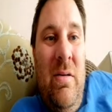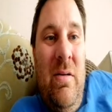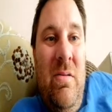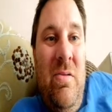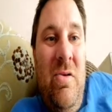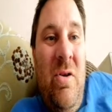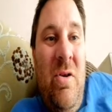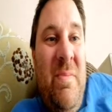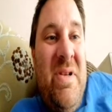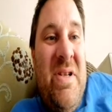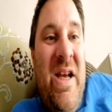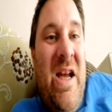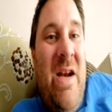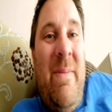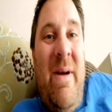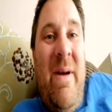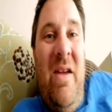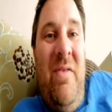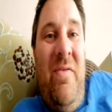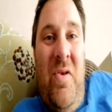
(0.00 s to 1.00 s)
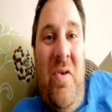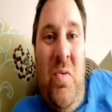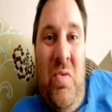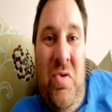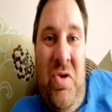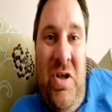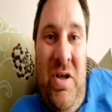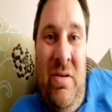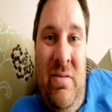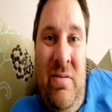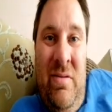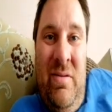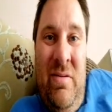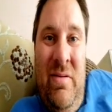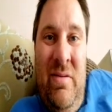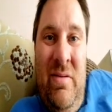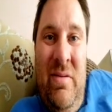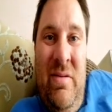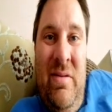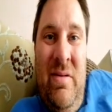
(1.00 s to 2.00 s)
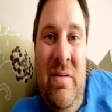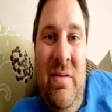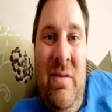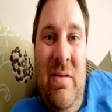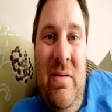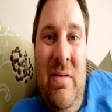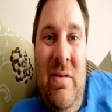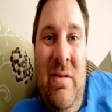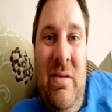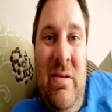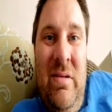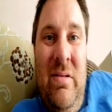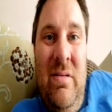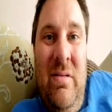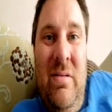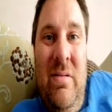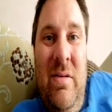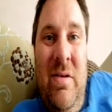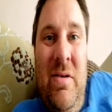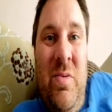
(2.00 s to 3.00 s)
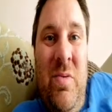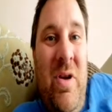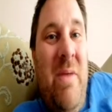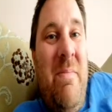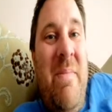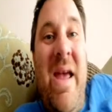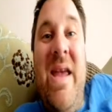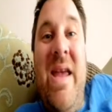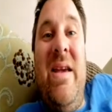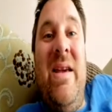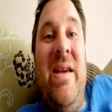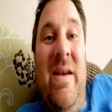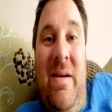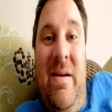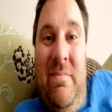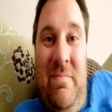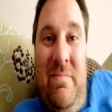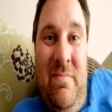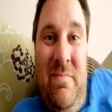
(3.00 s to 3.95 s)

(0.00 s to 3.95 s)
Don't be scared about your future. It's what you make it.